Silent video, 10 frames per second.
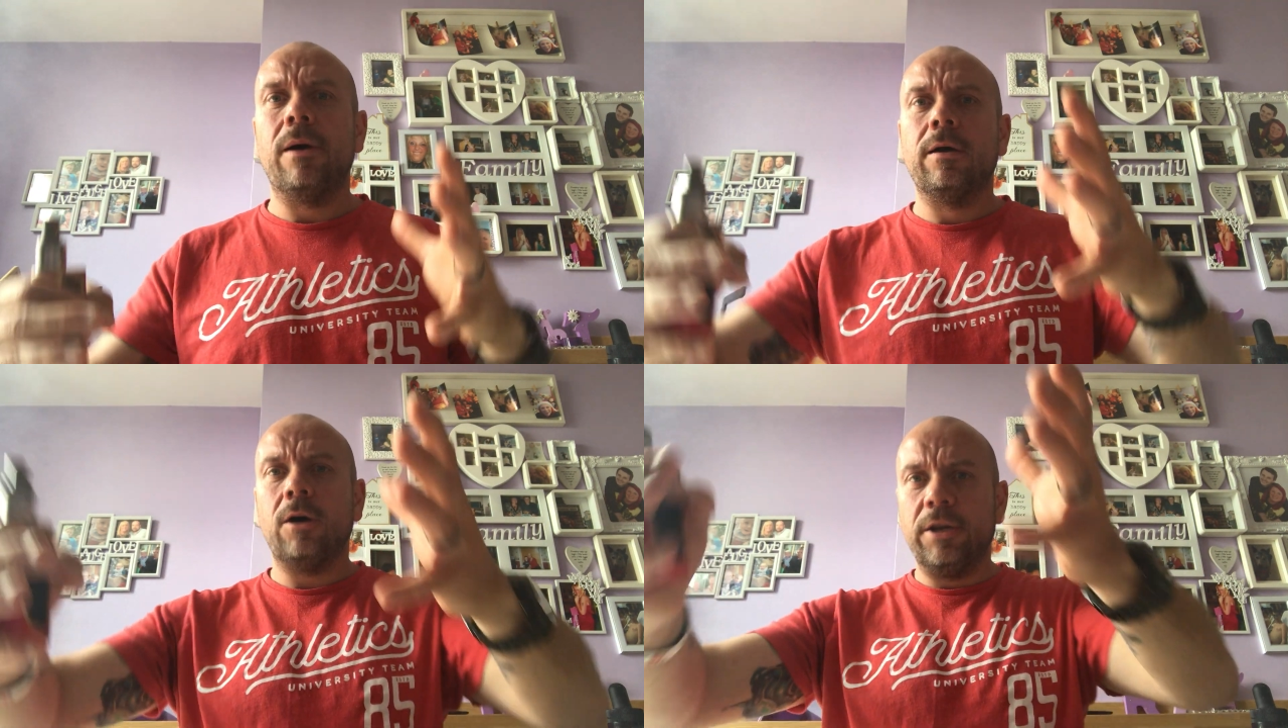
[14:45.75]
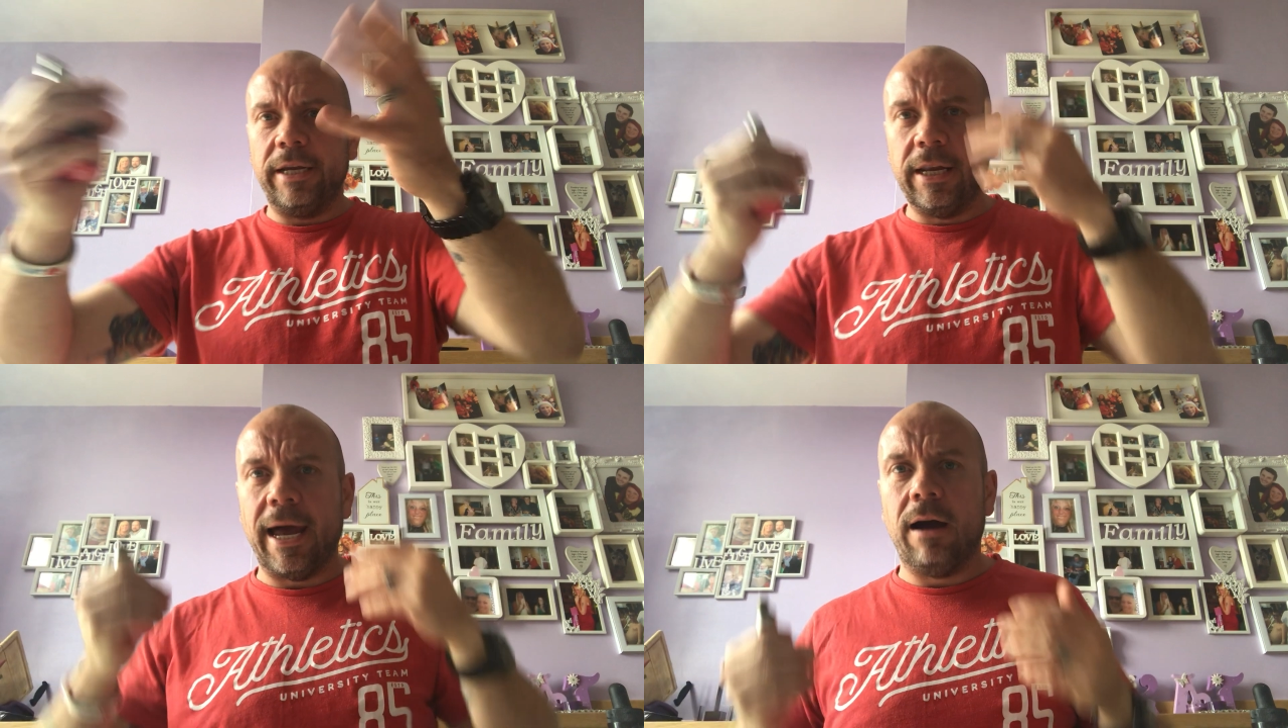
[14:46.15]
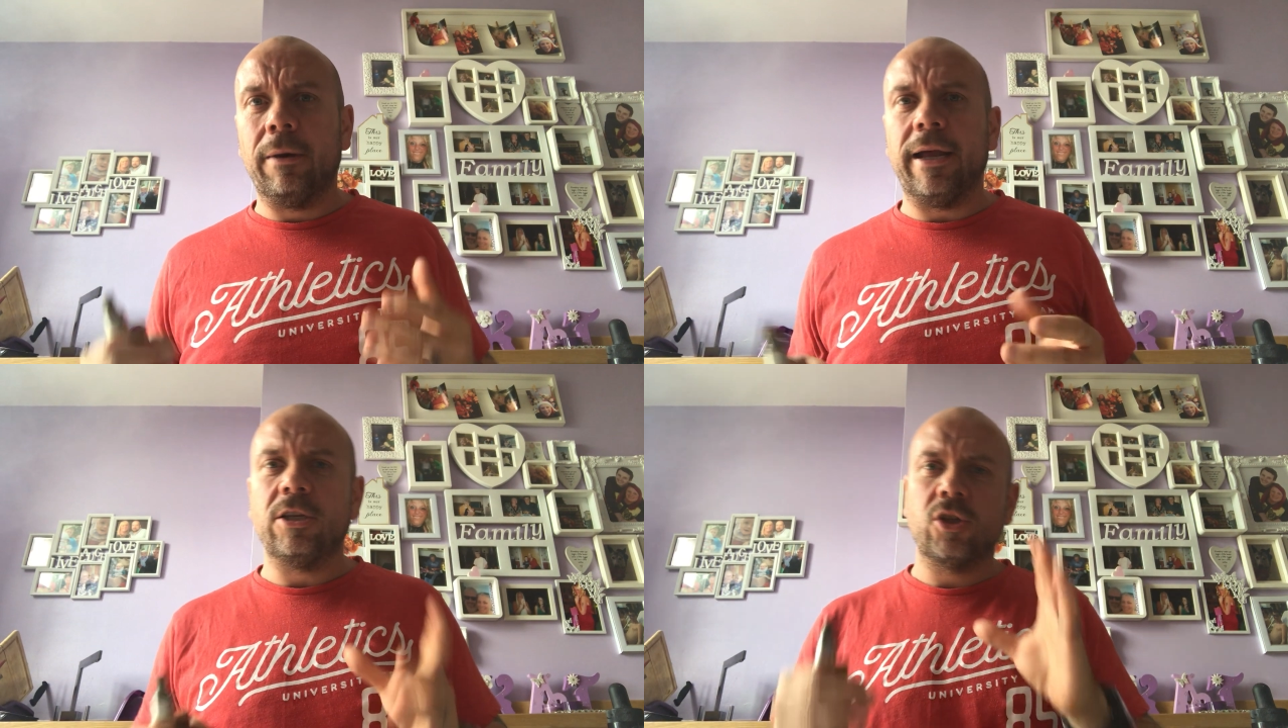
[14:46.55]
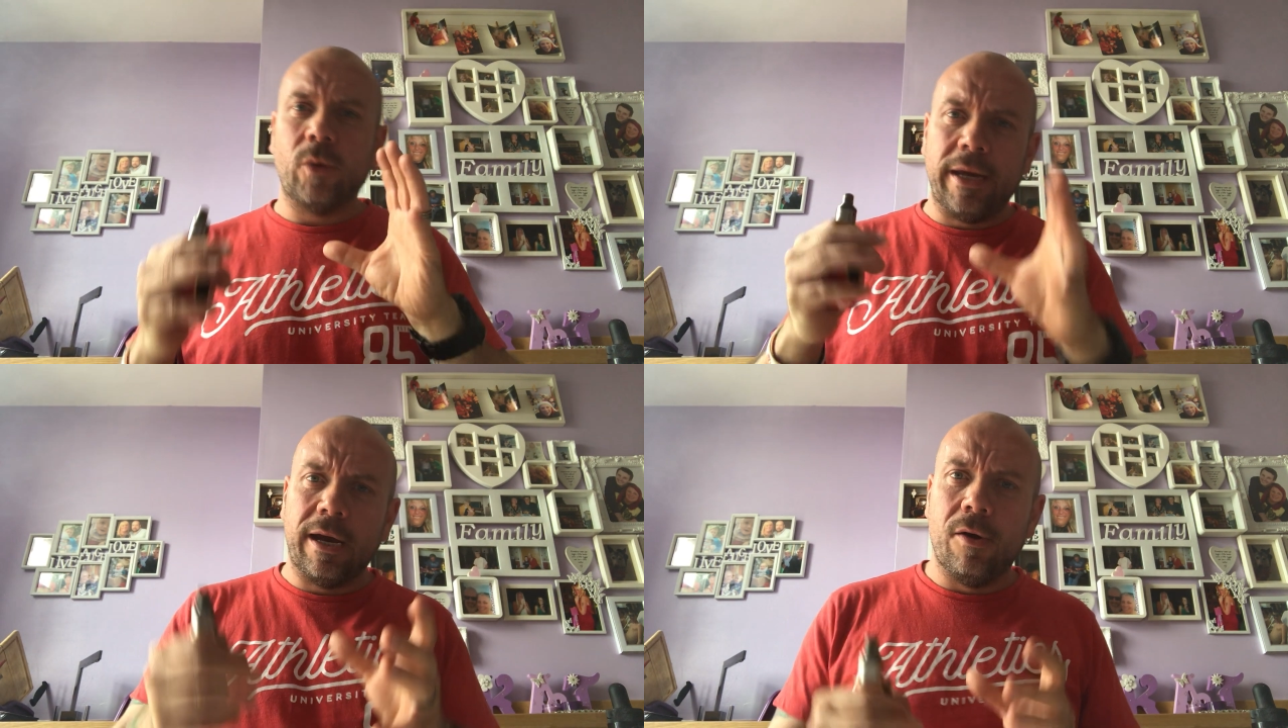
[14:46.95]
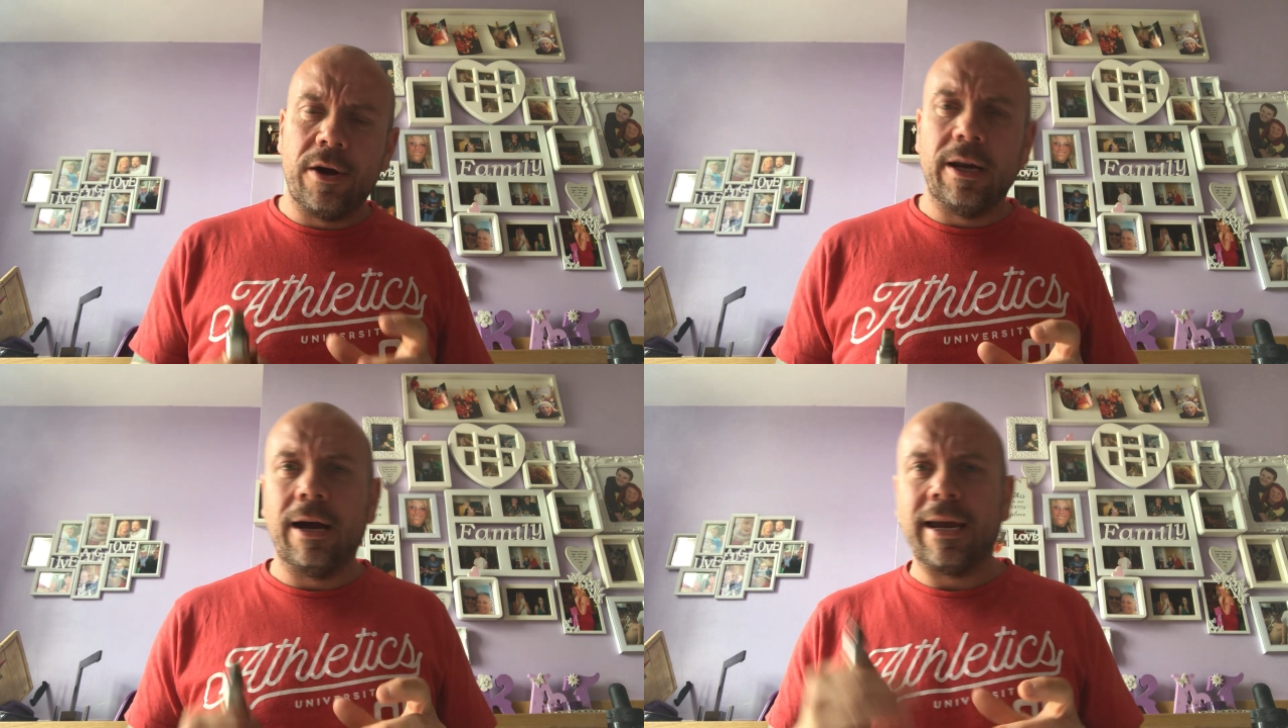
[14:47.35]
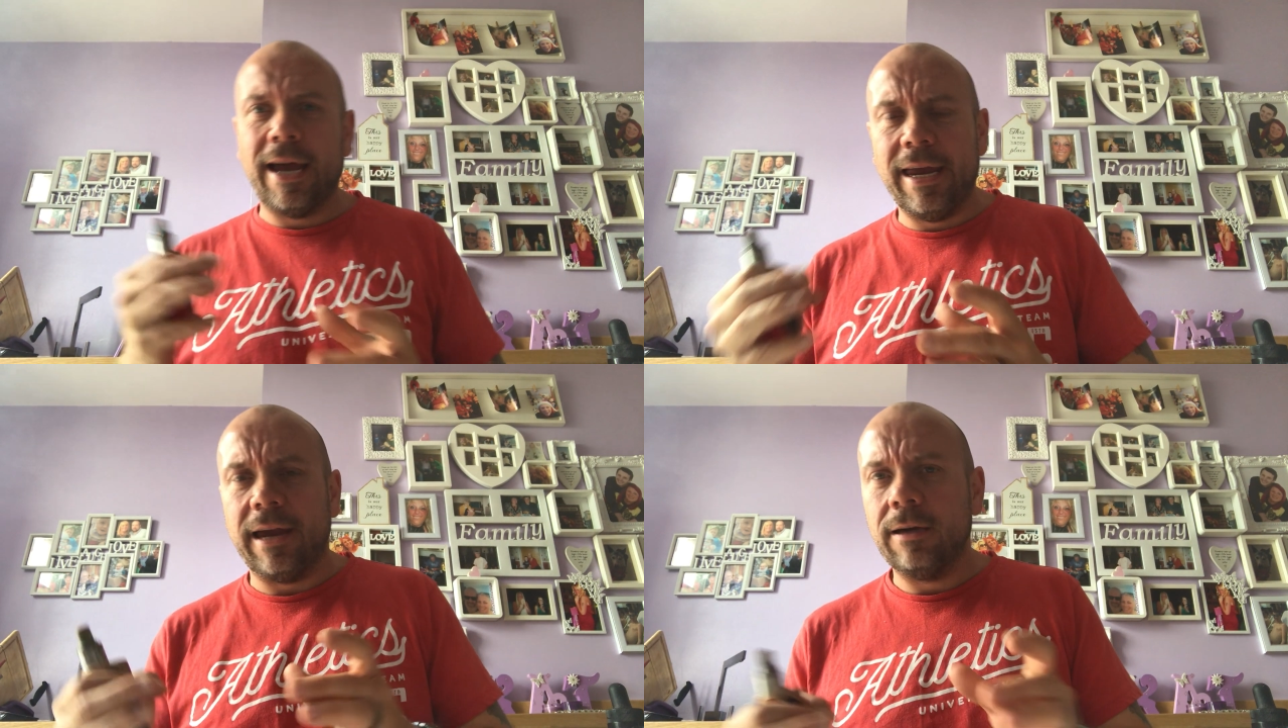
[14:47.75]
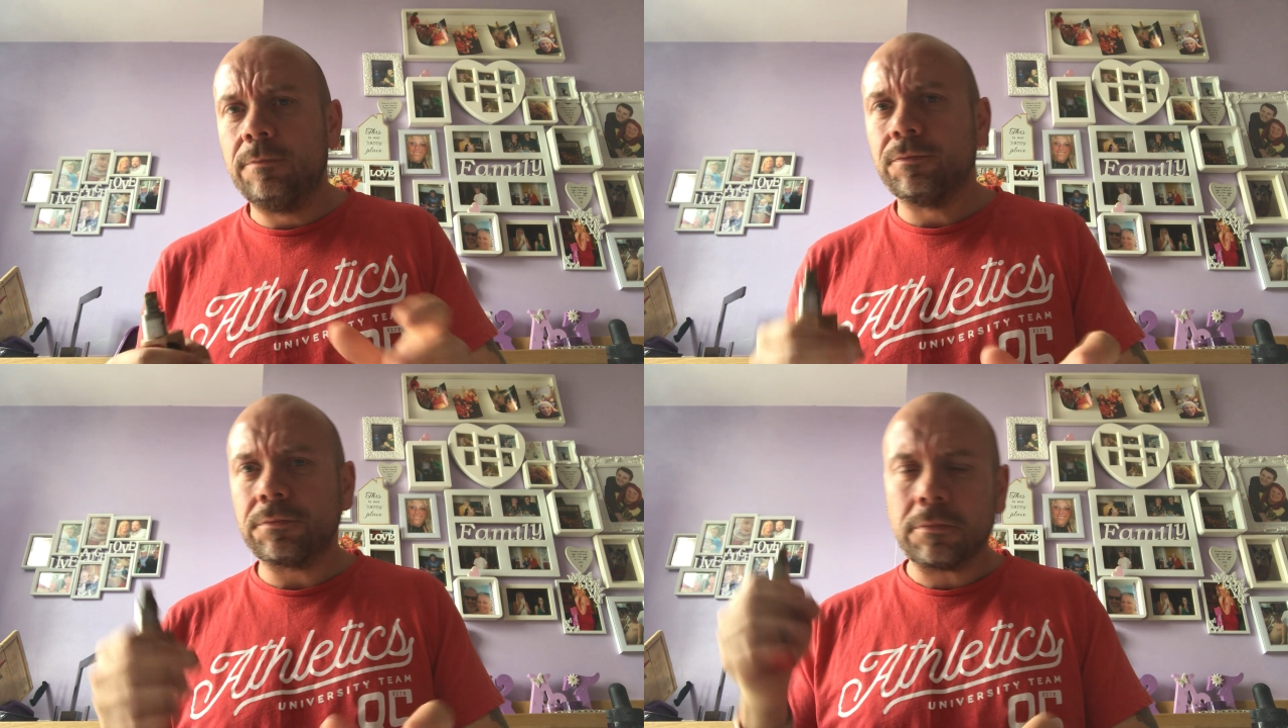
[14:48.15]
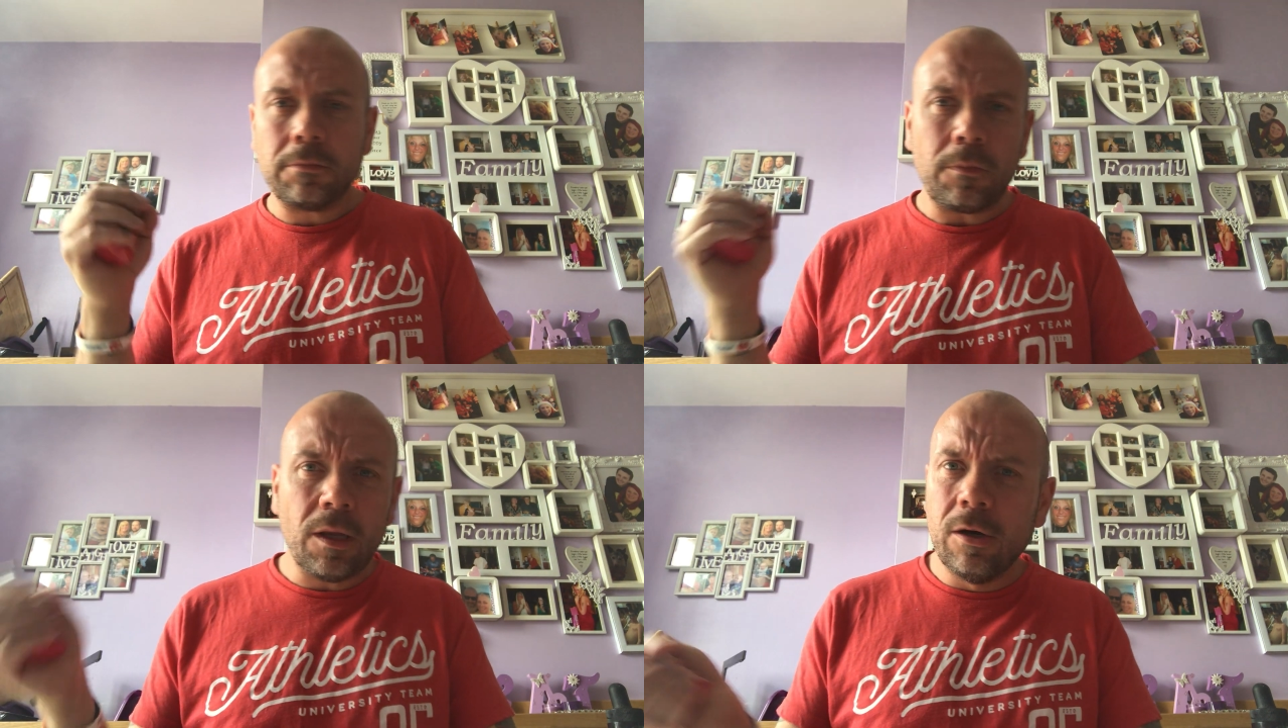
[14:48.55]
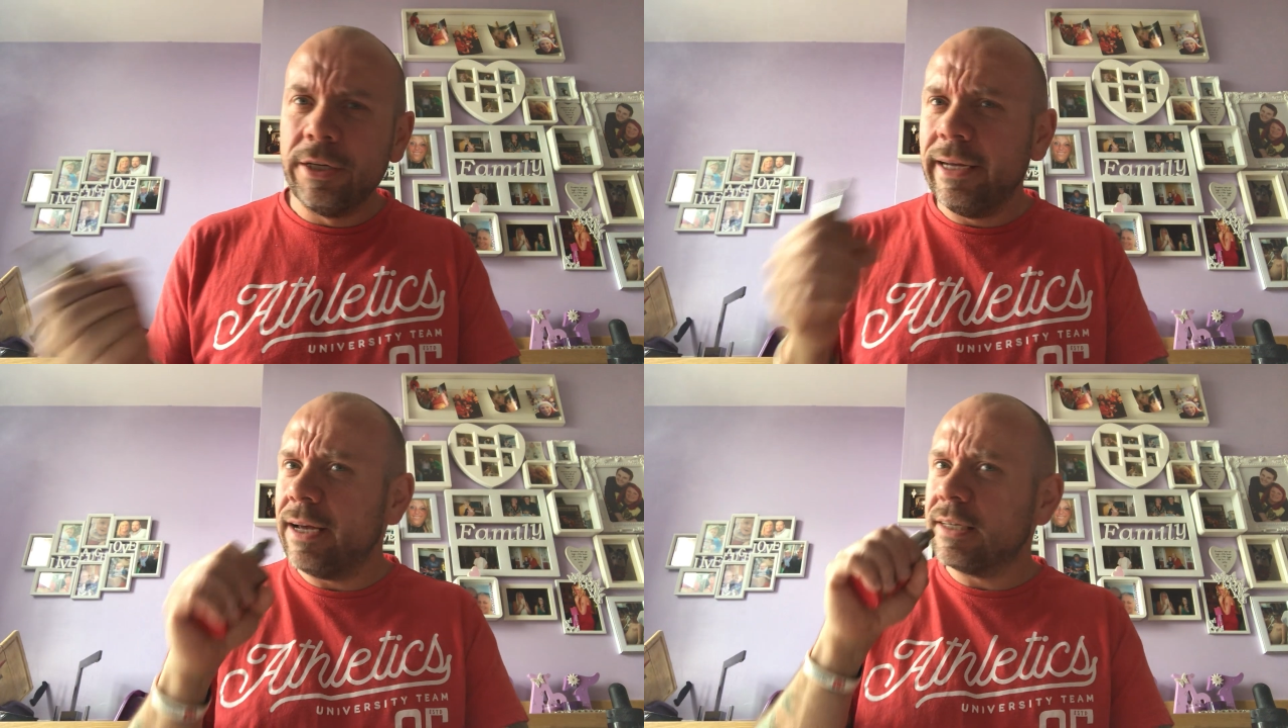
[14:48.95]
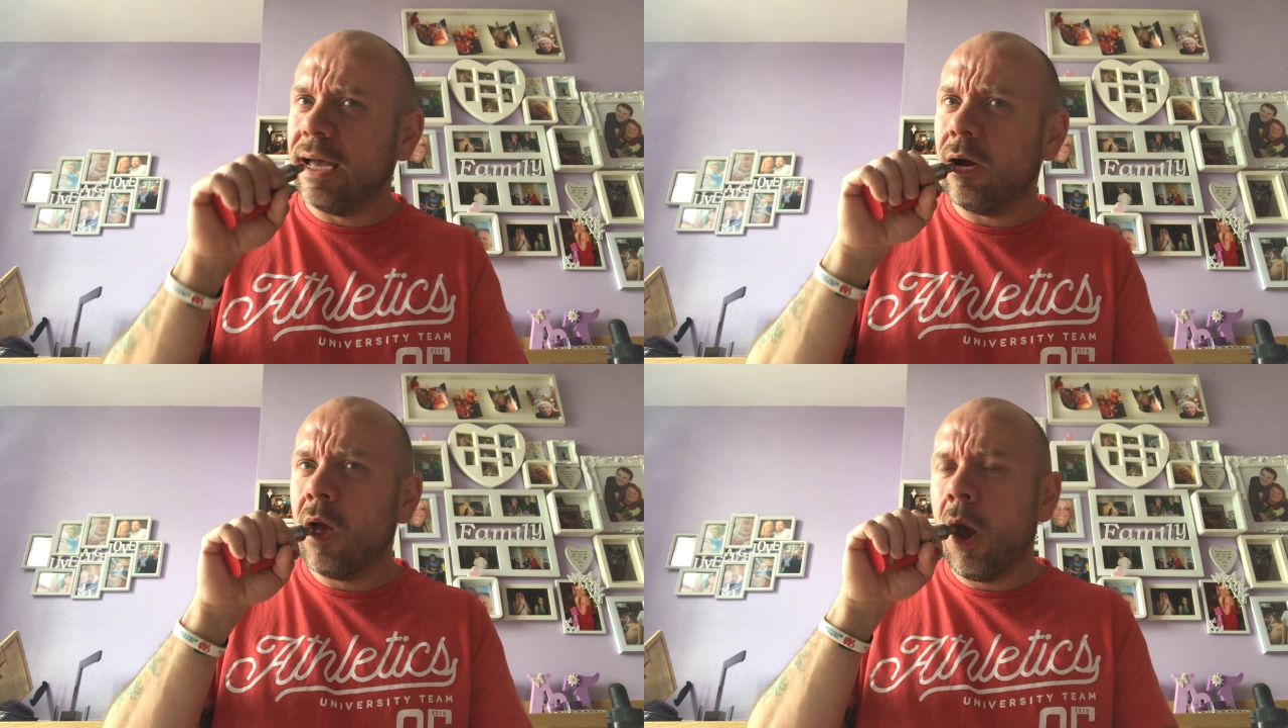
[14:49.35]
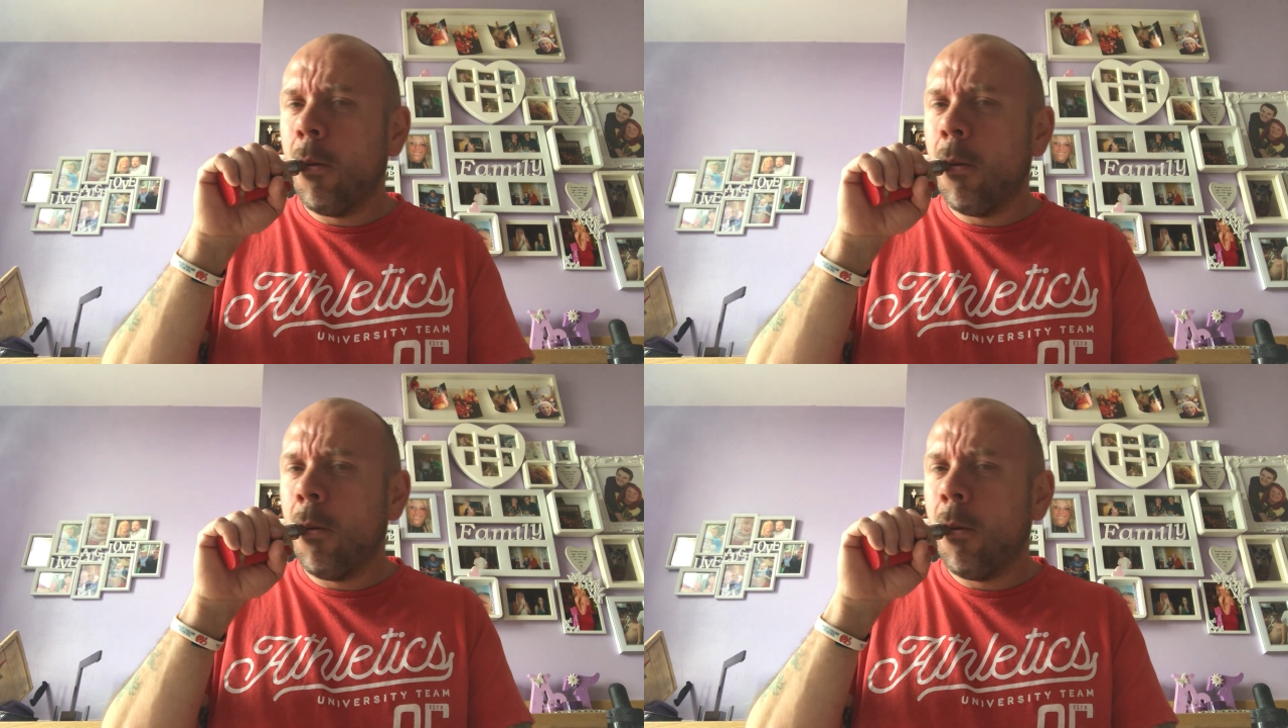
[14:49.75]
but on the inhale, I'm getting sweet coconut cake. On the exhale,